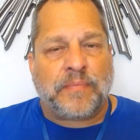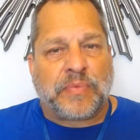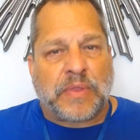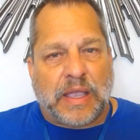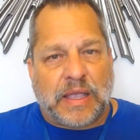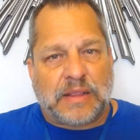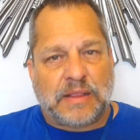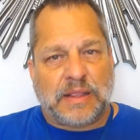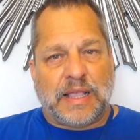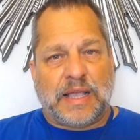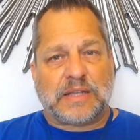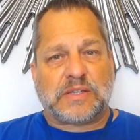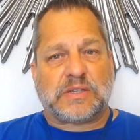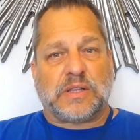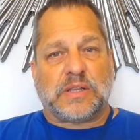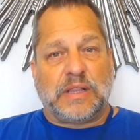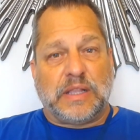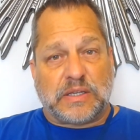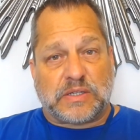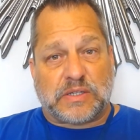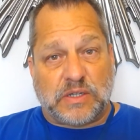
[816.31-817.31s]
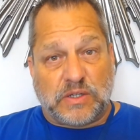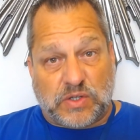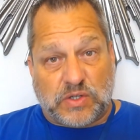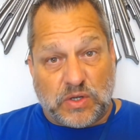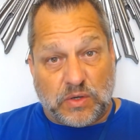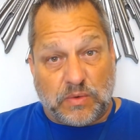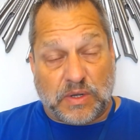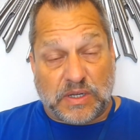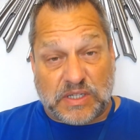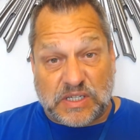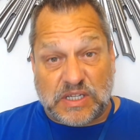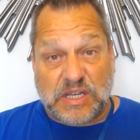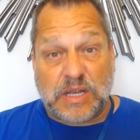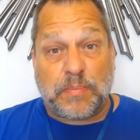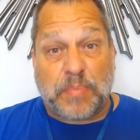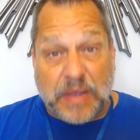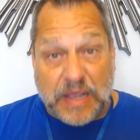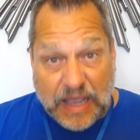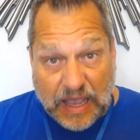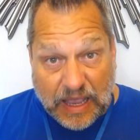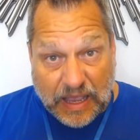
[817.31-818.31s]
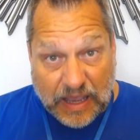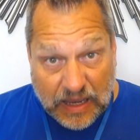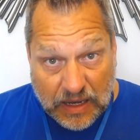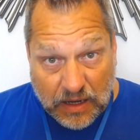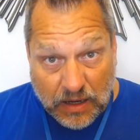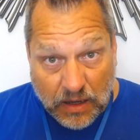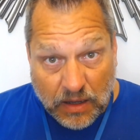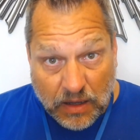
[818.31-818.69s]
And let's listen to a CPA